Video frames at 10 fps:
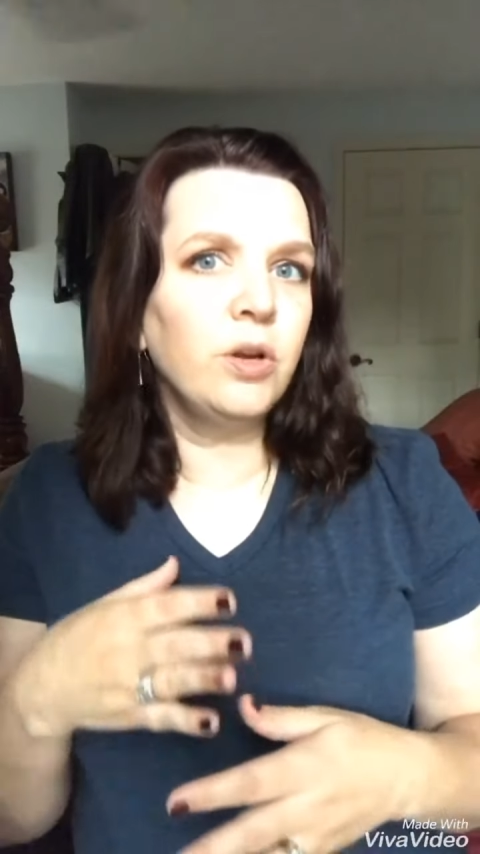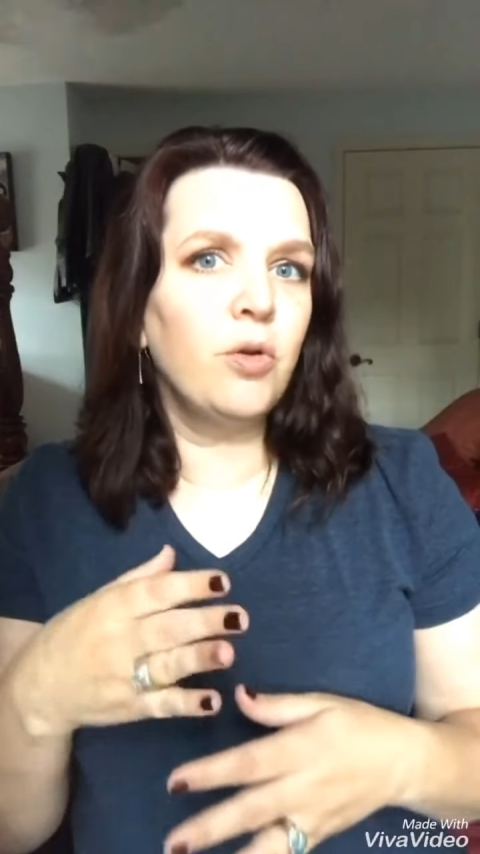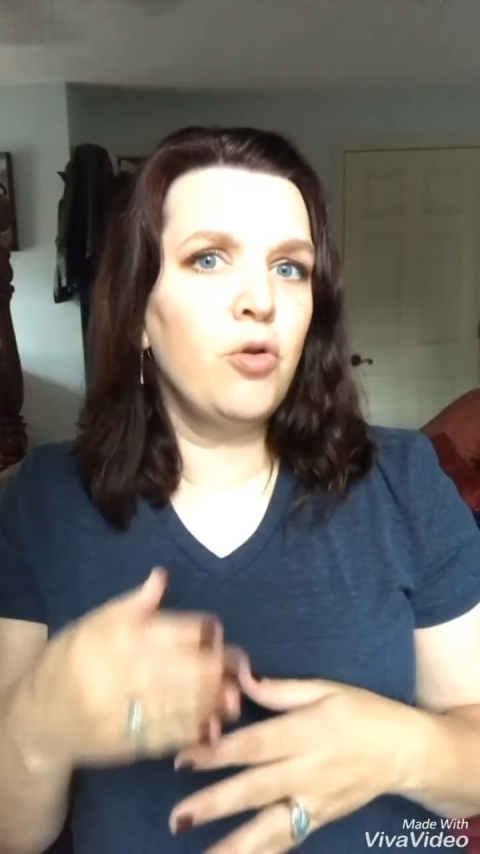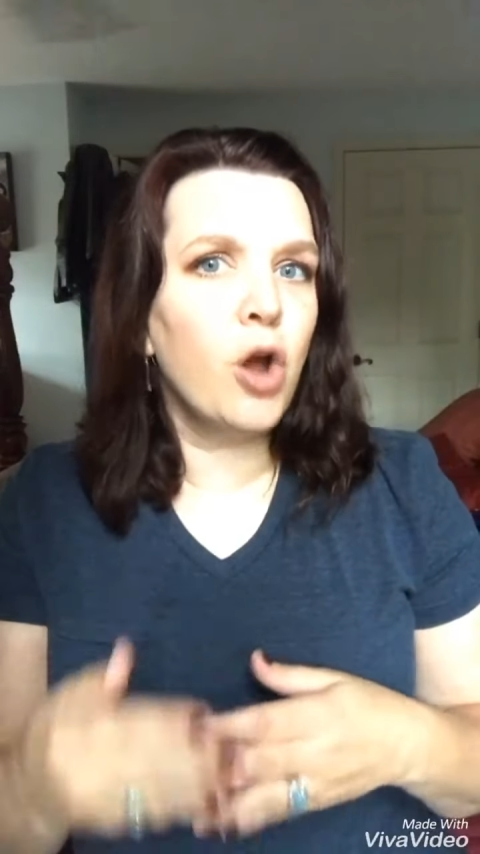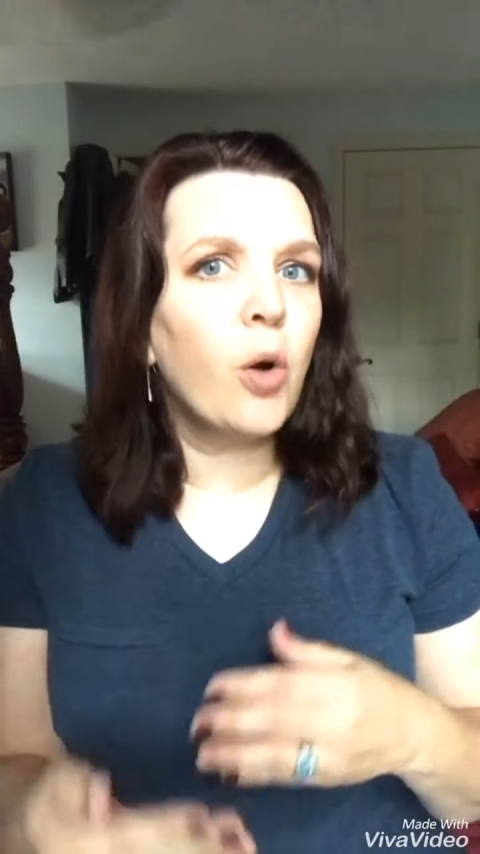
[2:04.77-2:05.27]
you
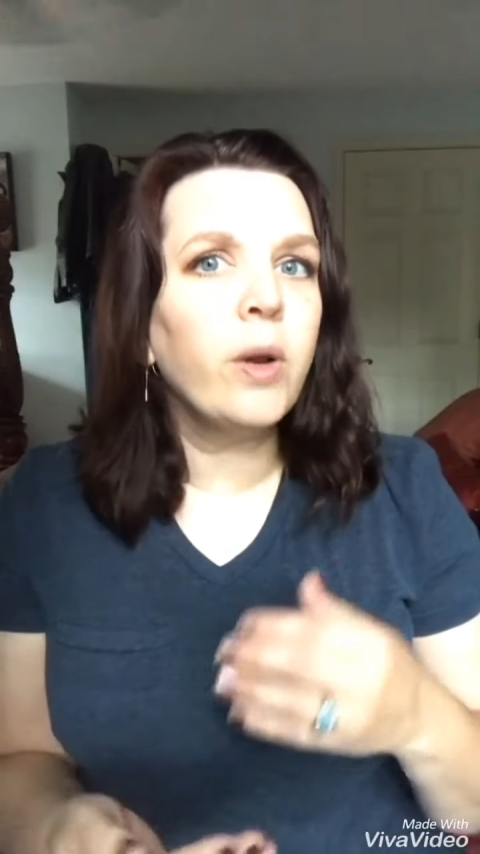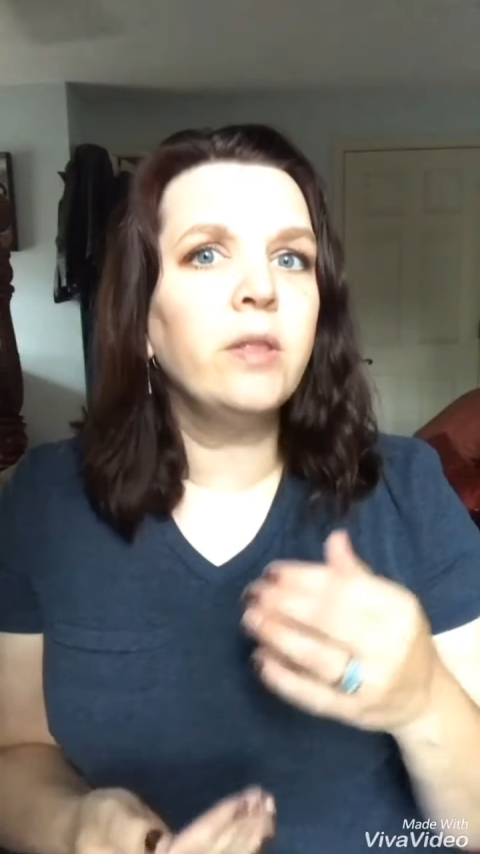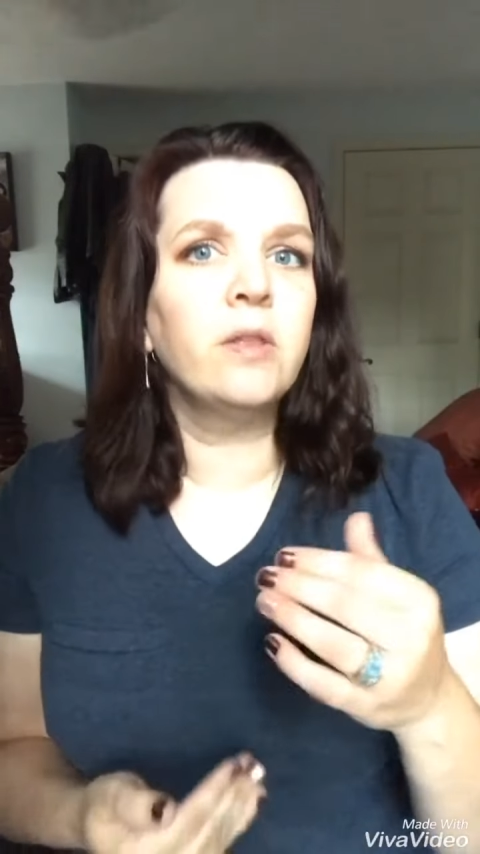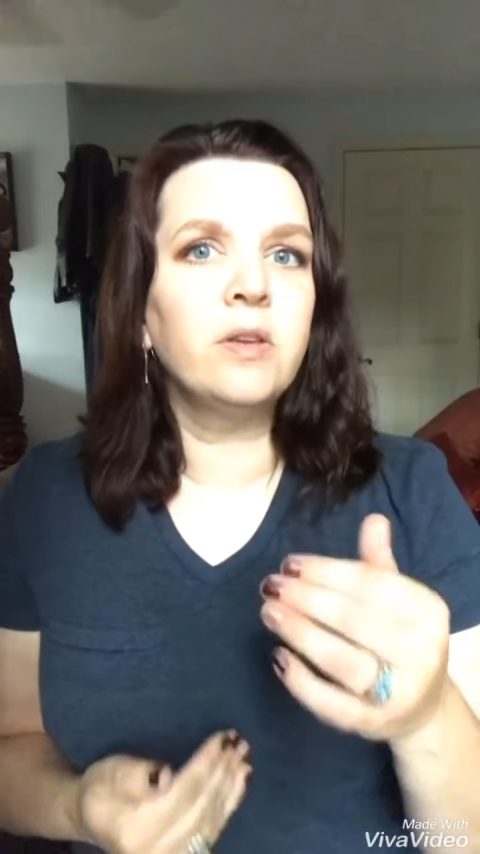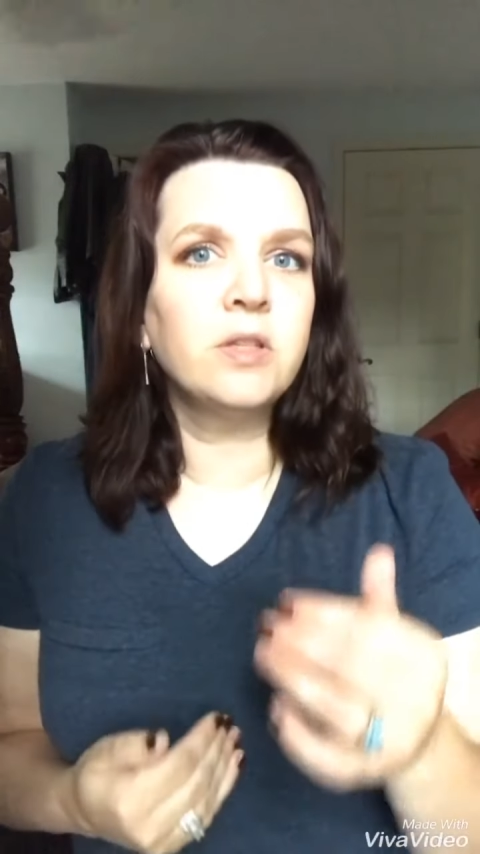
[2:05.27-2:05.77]
know,
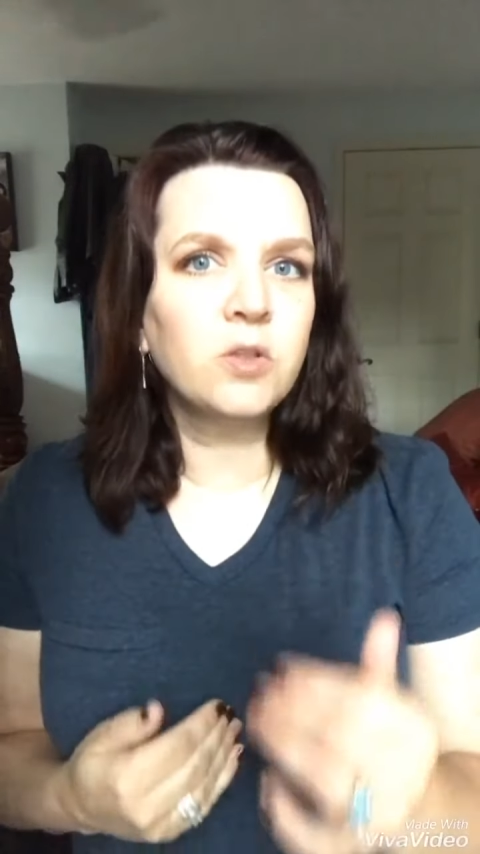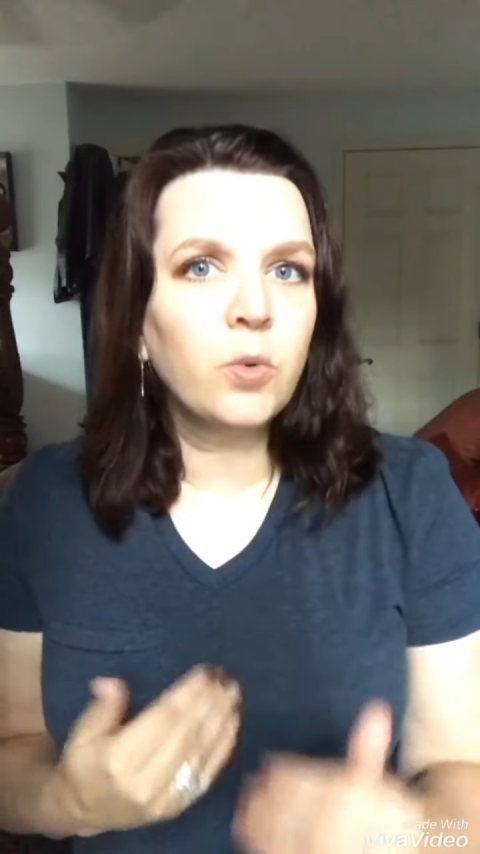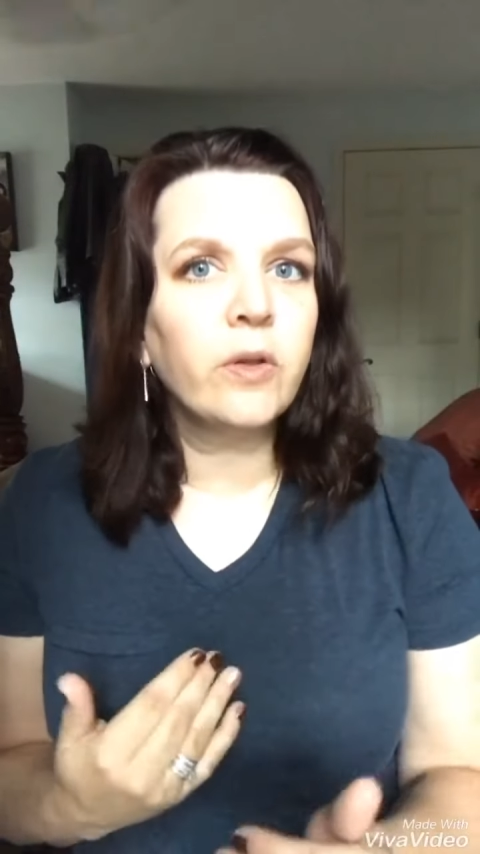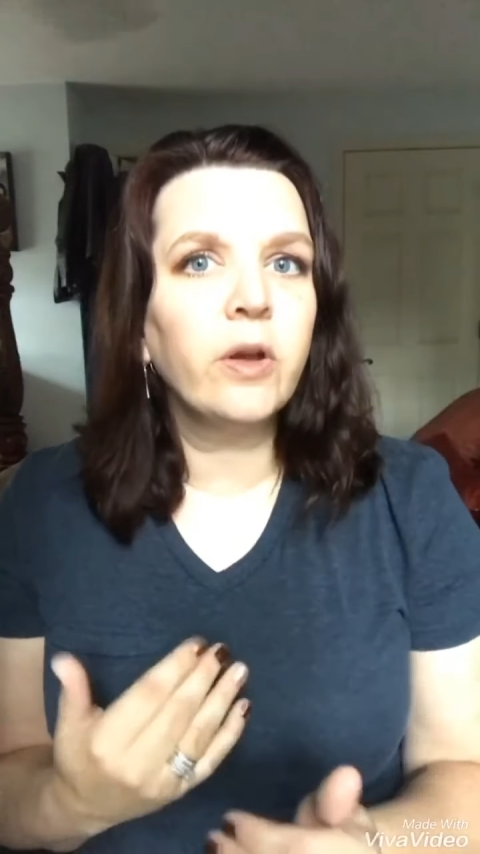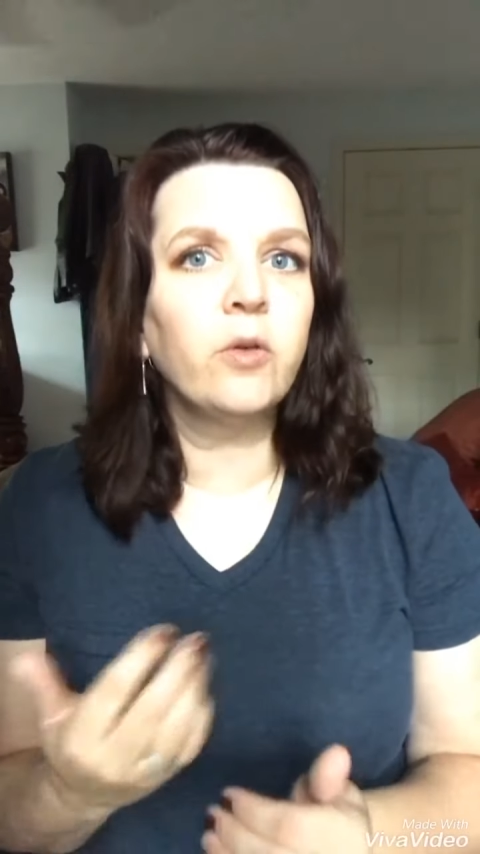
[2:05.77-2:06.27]
knowing that this is
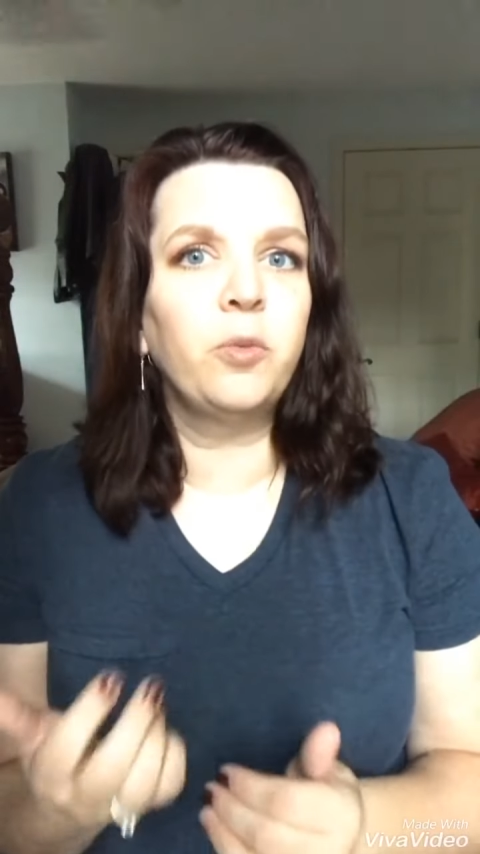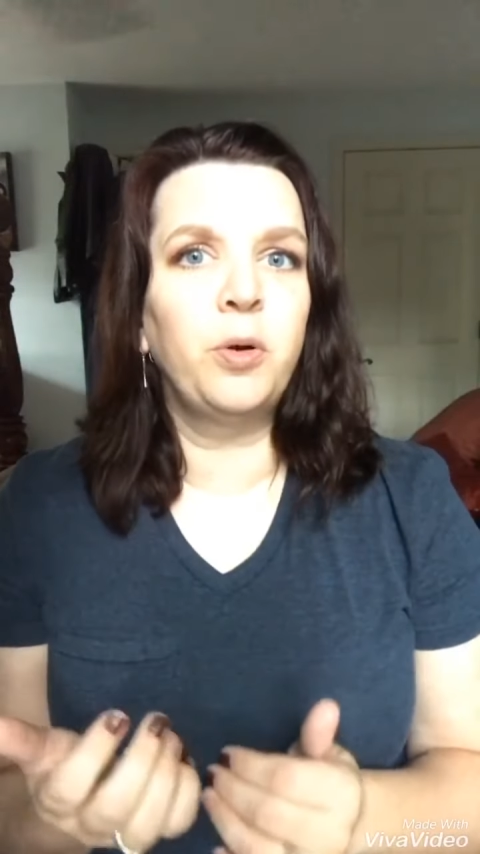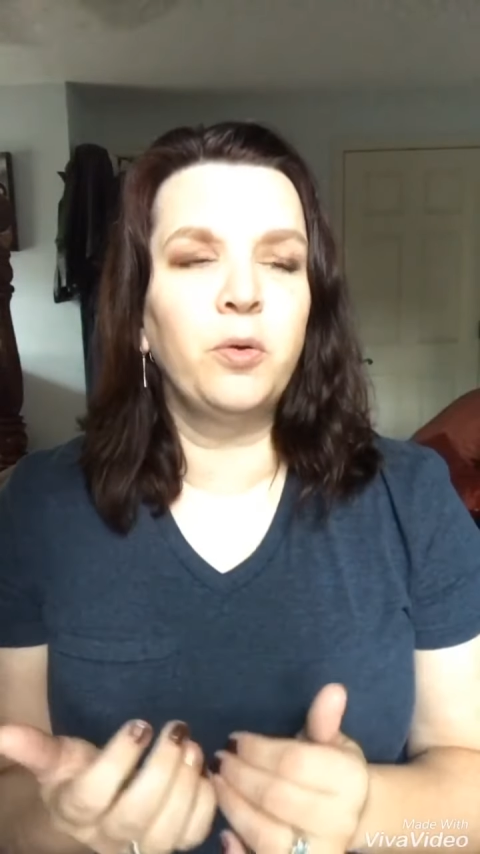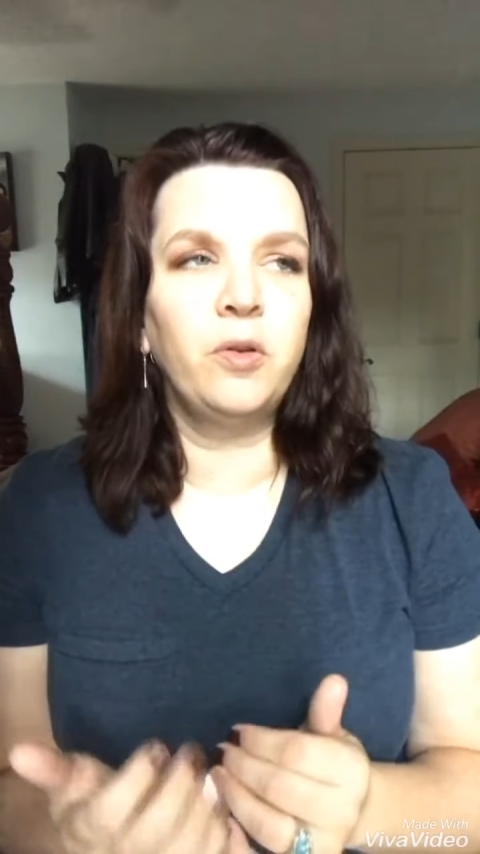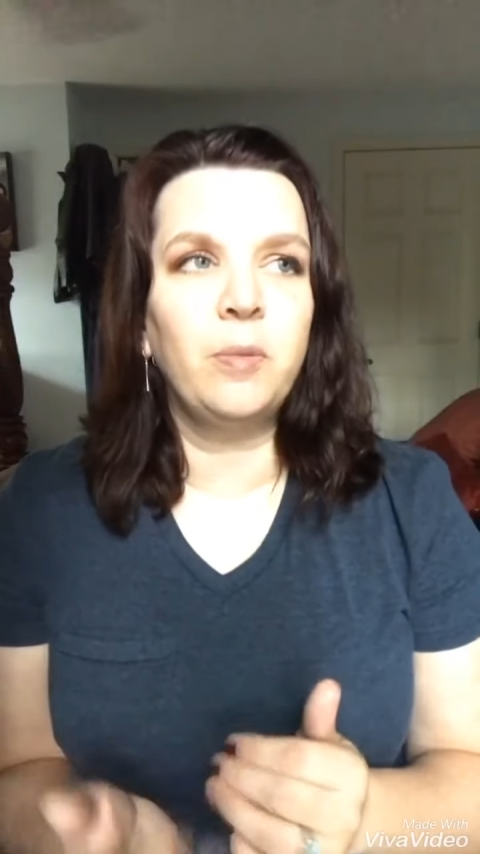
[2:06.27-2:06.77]
where they are
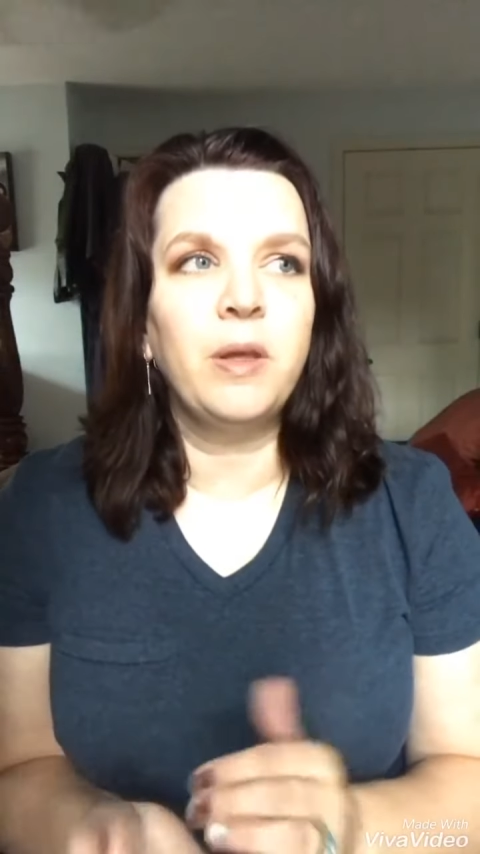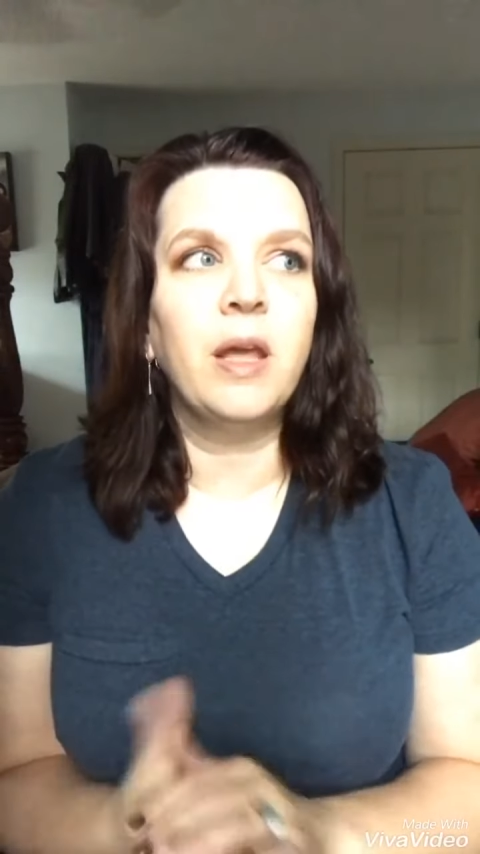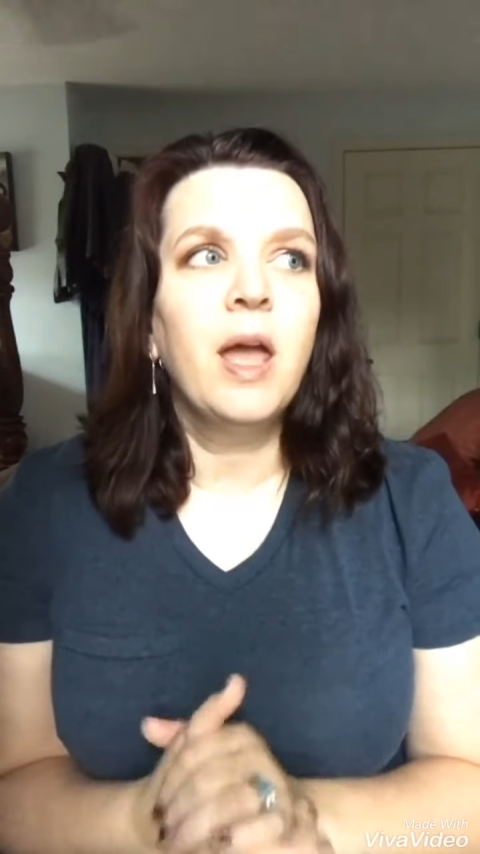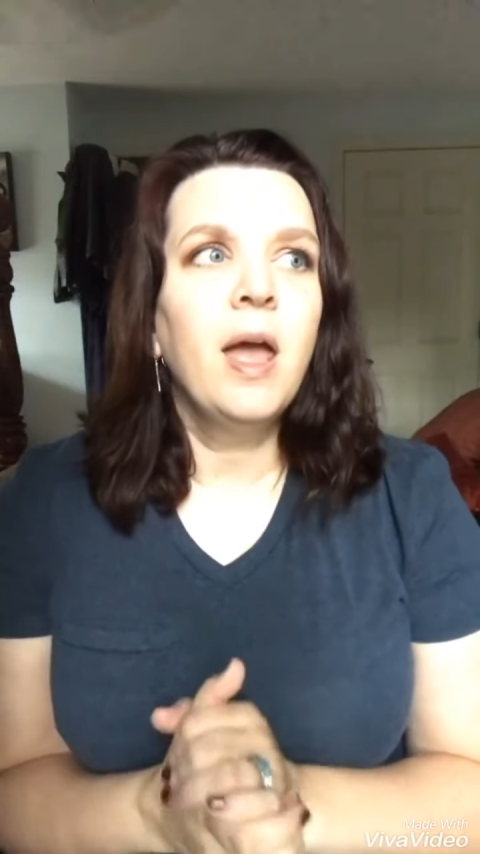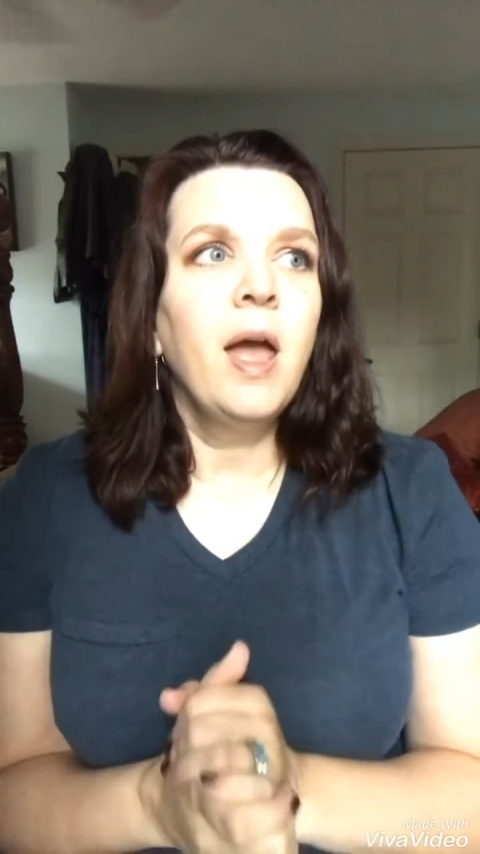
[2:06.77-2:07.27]
supposed to be.